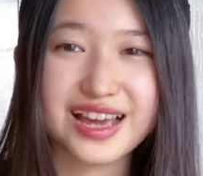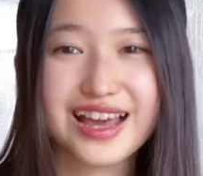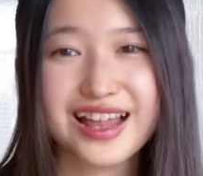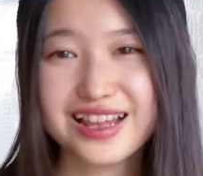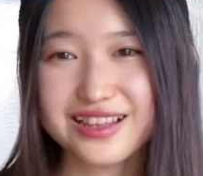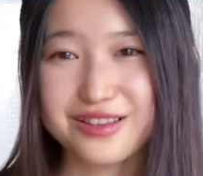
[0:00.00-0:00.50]

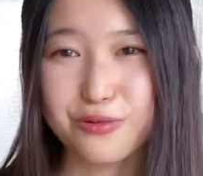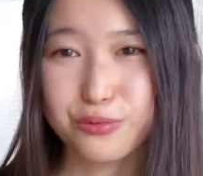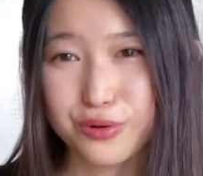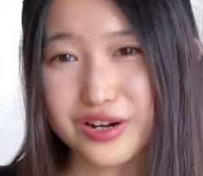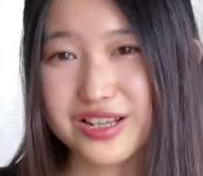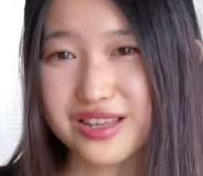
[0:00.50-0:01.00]
And the
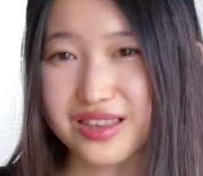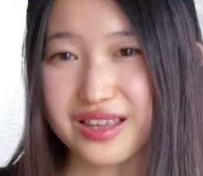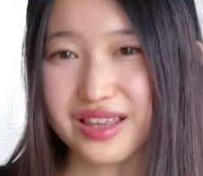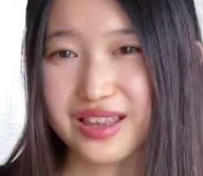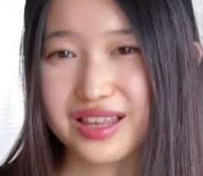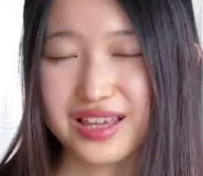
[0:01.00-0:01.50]
worst
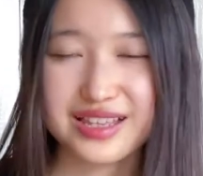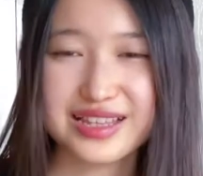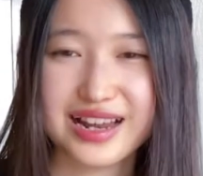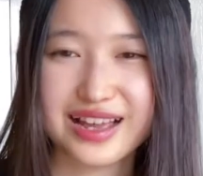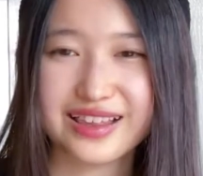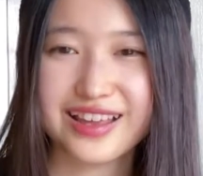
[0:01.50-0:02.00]
thing is
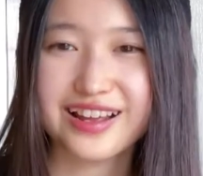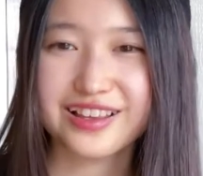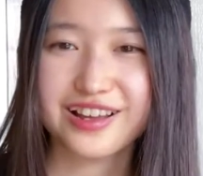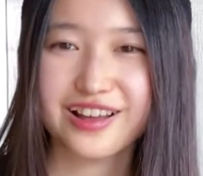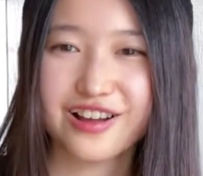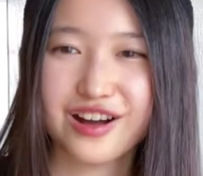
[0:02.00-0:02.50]
like they are
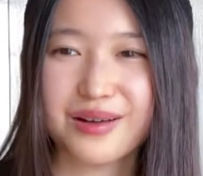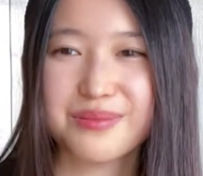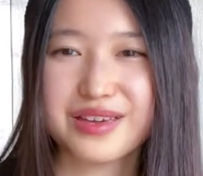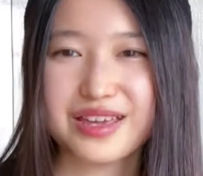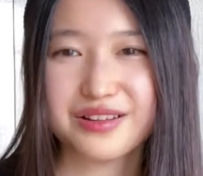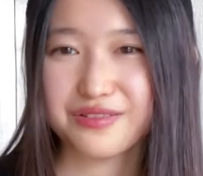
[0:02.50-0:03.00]
not copying it